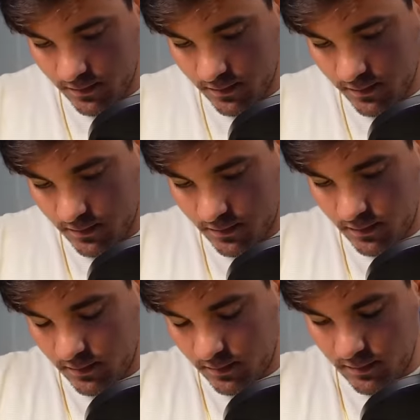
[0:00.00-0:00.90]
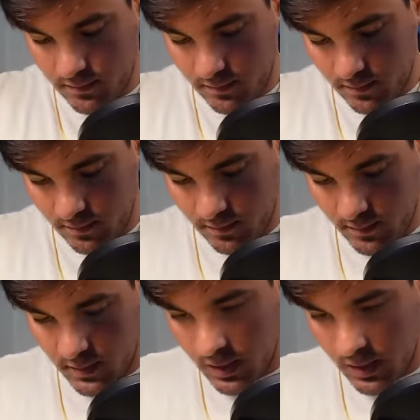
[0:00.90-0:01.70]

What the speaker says: Nobody speaks.